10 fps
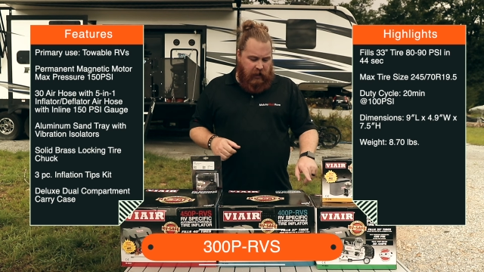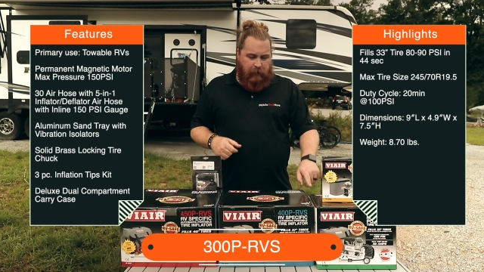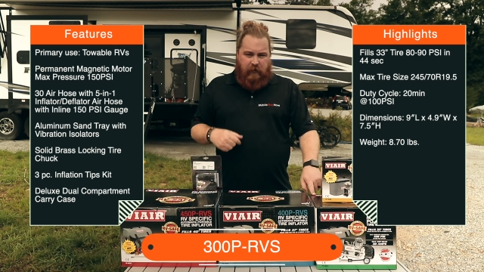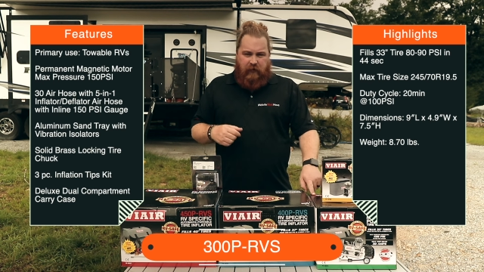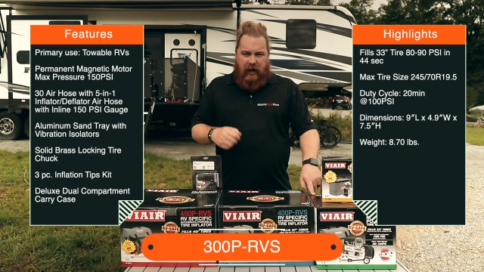
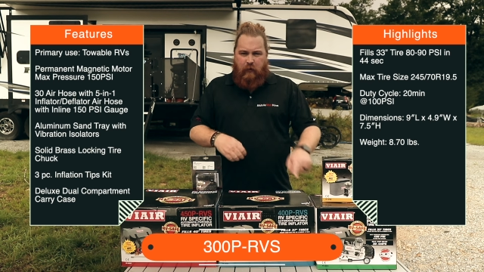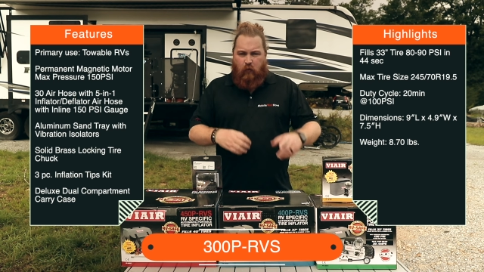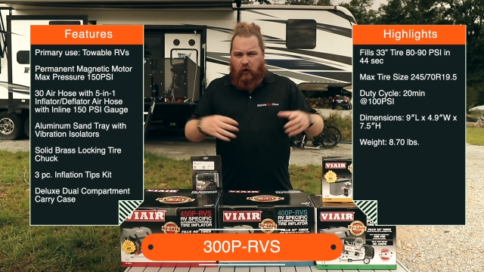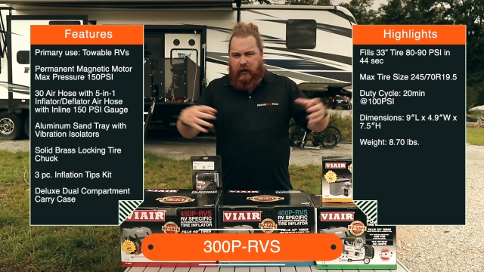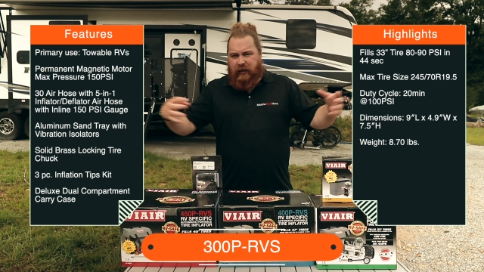Um, you've got
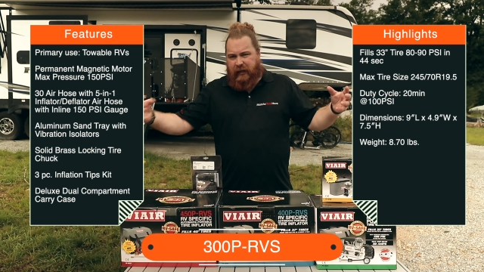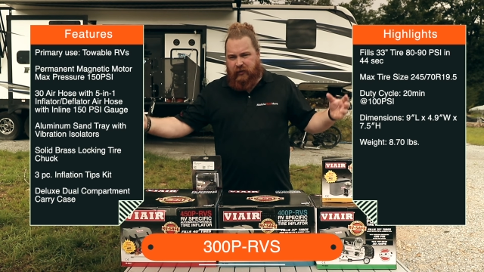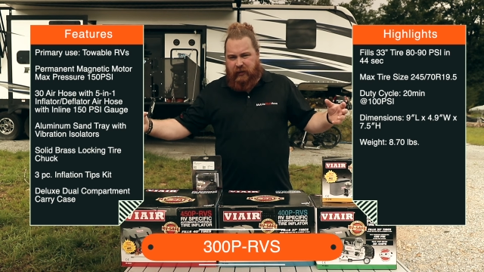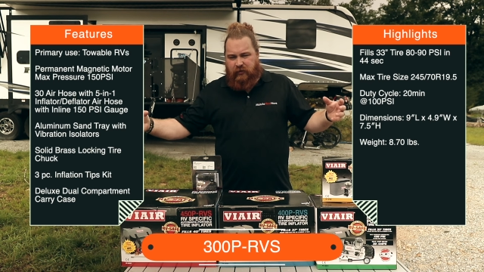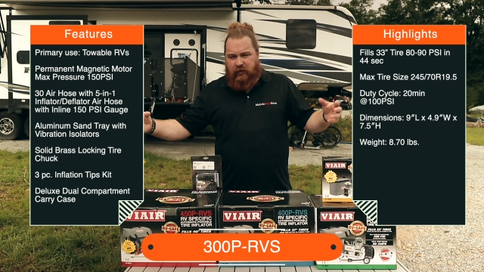one
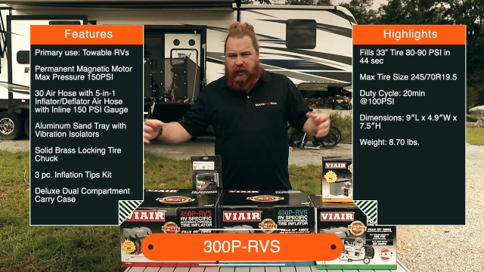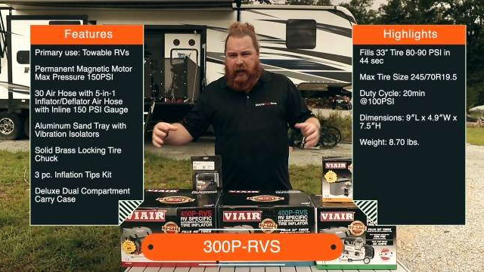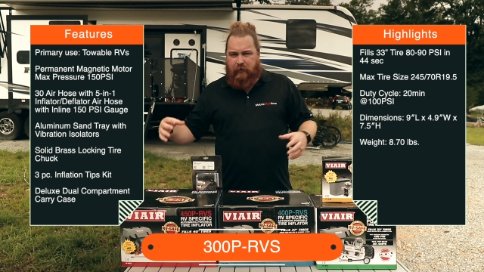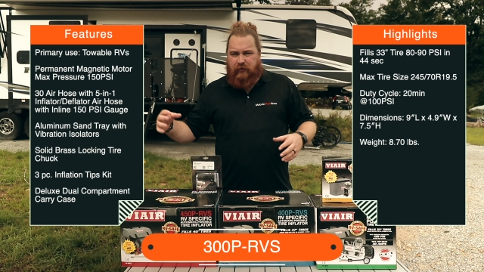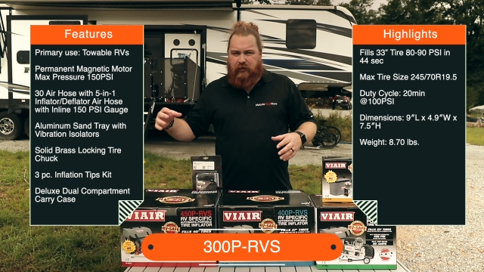extension
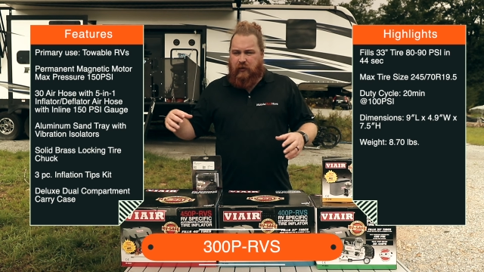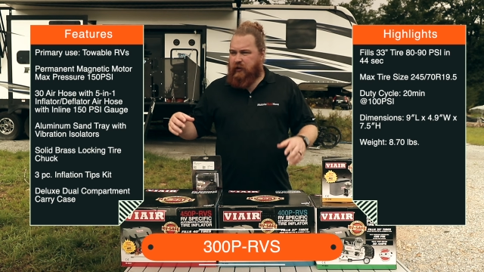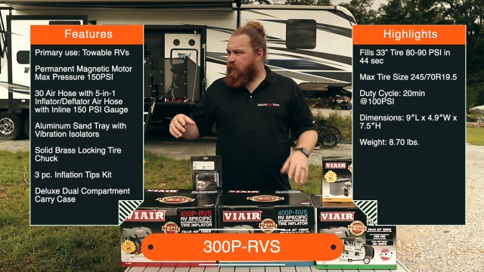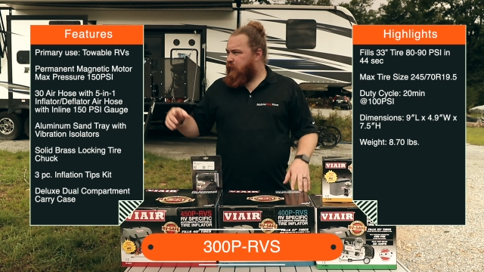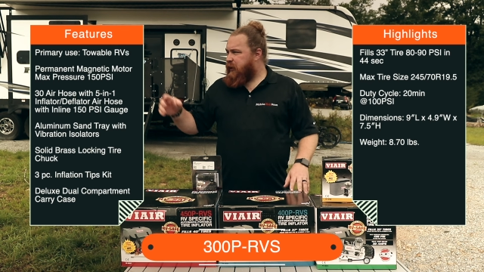cable so you
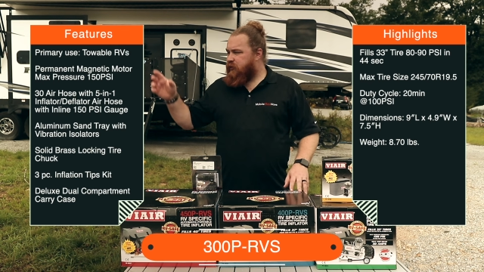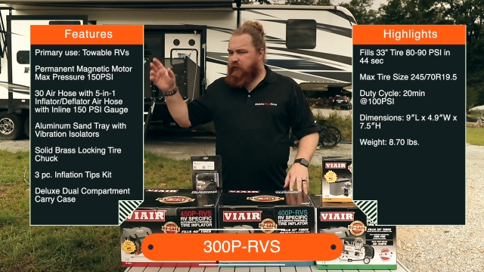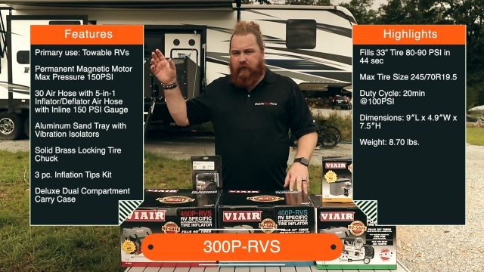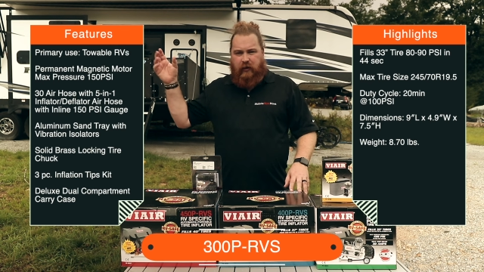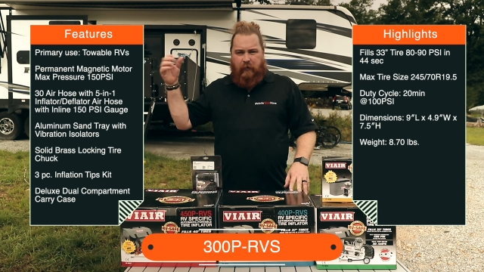can
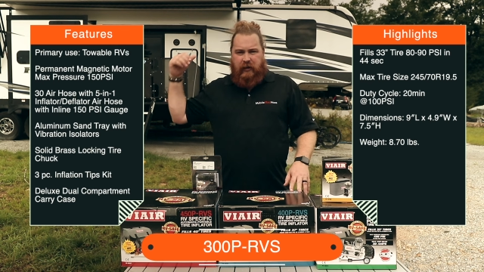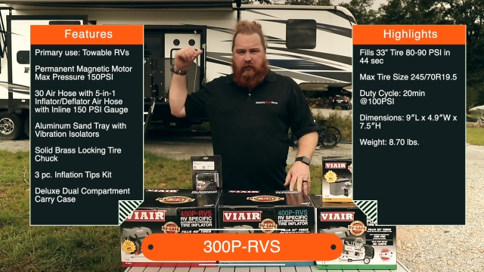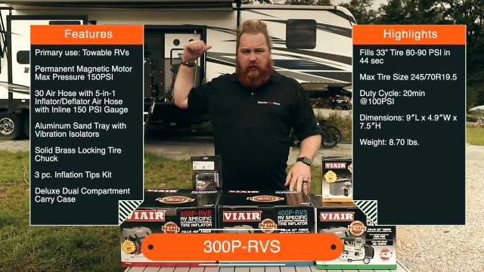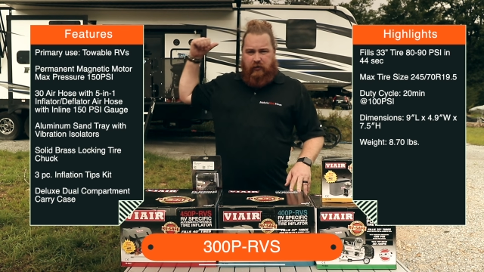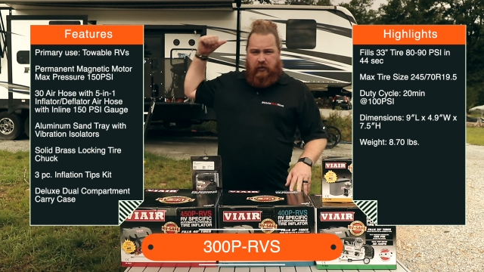reach from
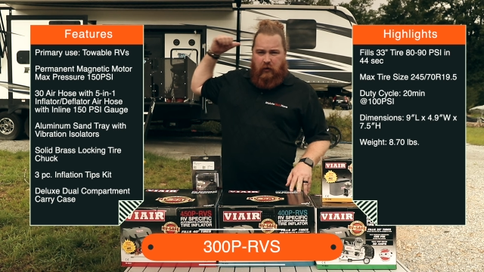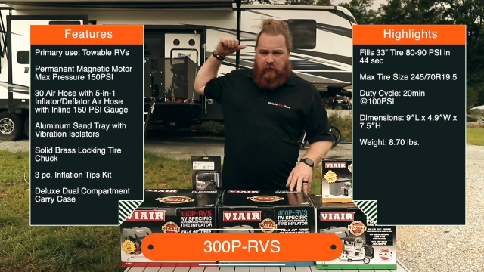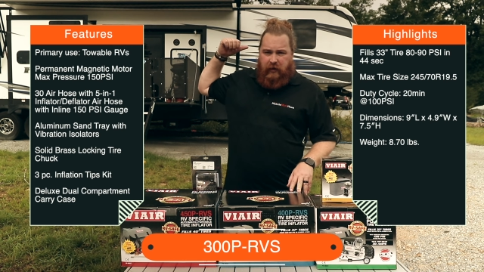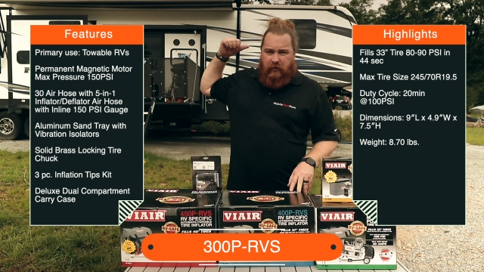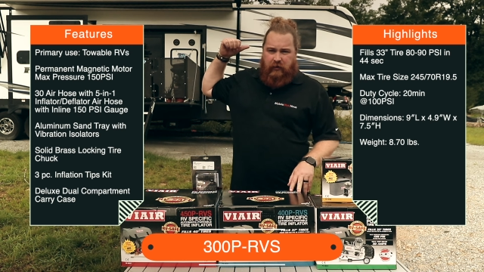either your tow
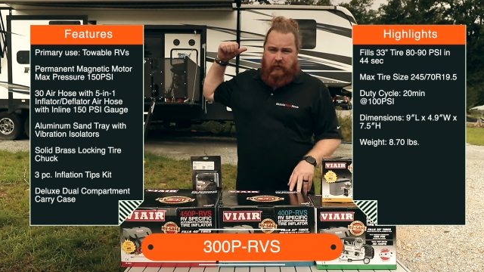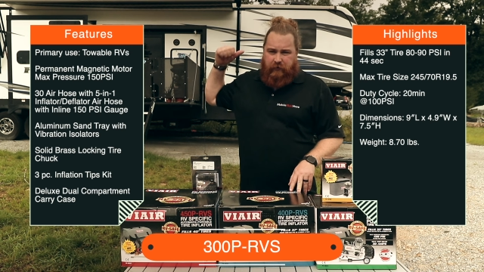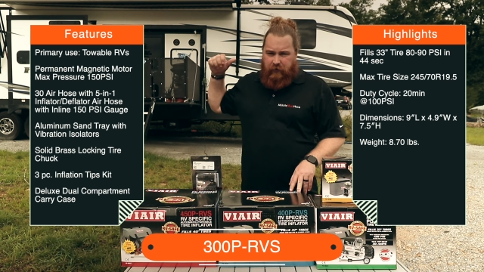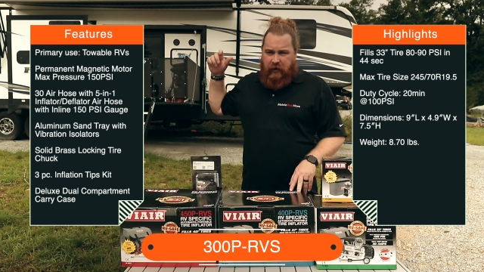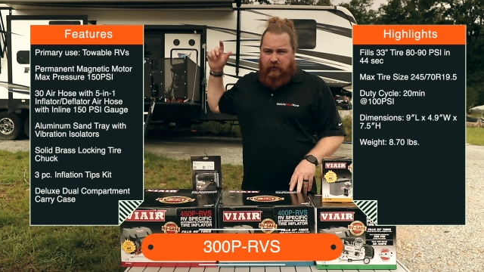vehicle in the
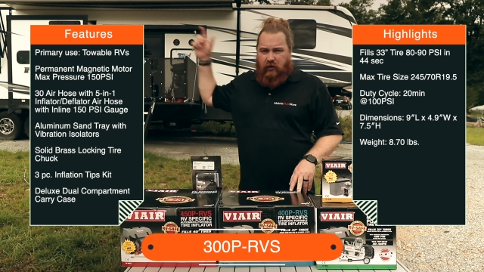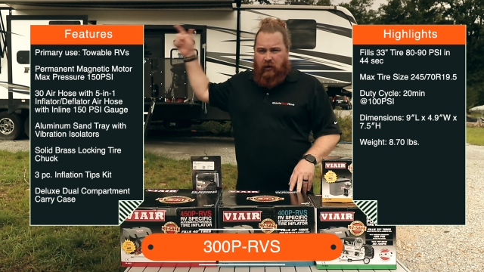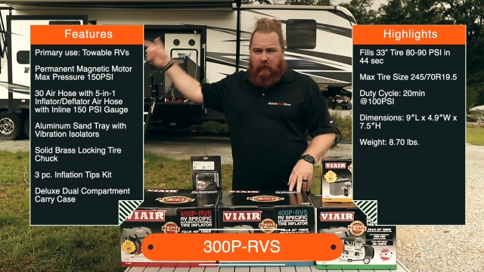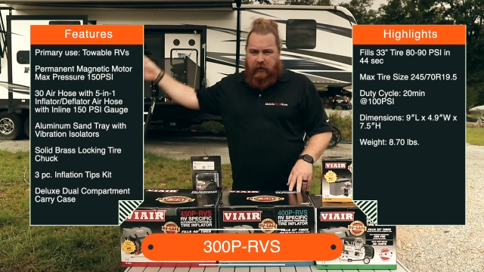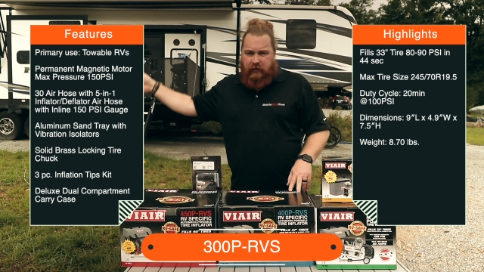front
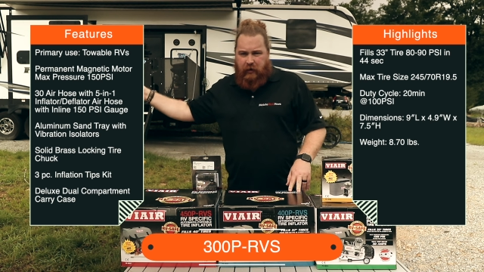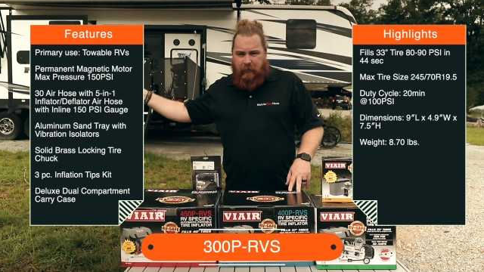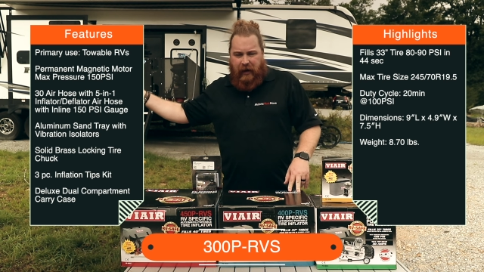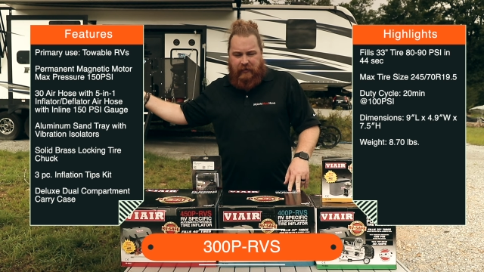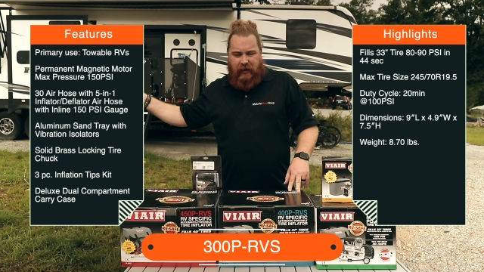all the way to your
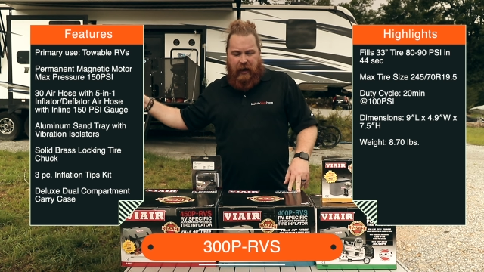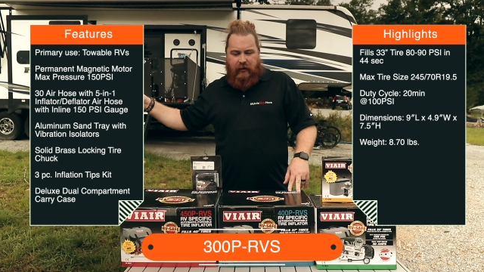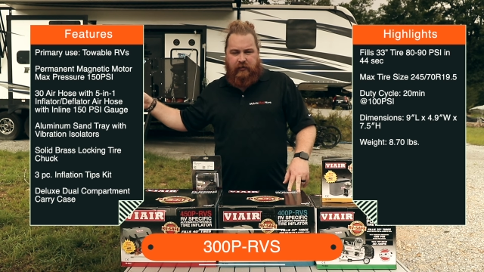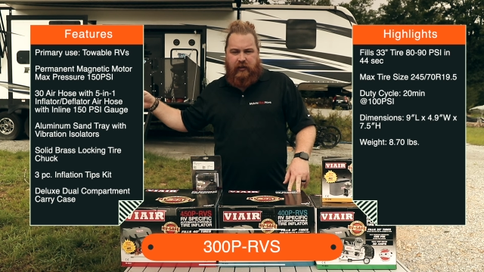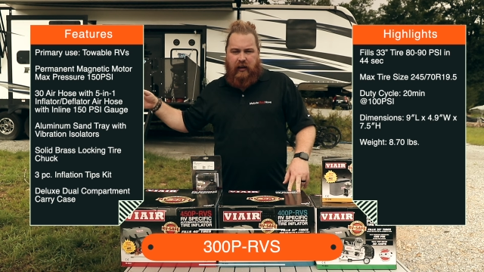back
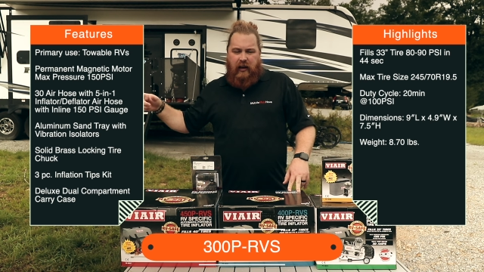tires.